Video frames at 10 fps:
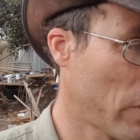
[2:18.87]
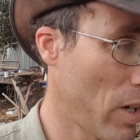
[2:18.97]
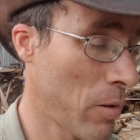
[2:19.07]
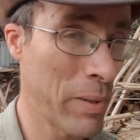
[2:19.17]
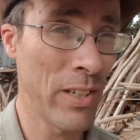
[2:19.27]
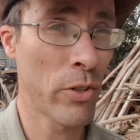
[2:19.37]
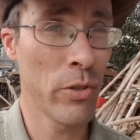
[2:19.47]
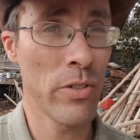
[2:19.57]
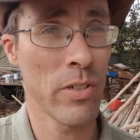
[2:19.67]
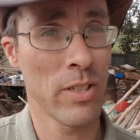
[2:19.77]
You know, but you
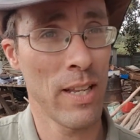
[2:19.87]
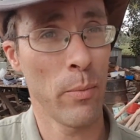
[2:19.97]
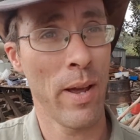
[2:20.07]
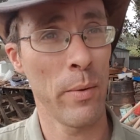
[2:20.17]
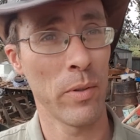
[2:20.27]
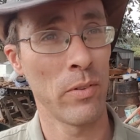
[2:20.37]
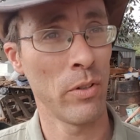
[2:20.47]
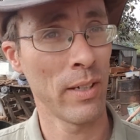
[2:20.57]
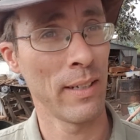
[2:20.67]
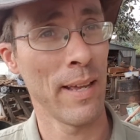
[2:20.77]
could just get away with
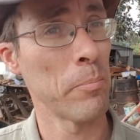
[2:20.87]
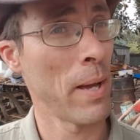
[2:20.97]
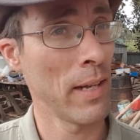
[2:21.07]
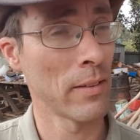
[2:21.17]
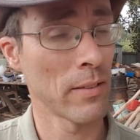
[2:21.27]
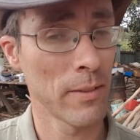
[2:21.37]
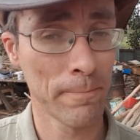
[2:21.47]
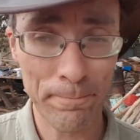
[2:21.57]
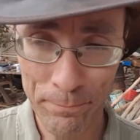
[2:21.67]
knocking down pallets.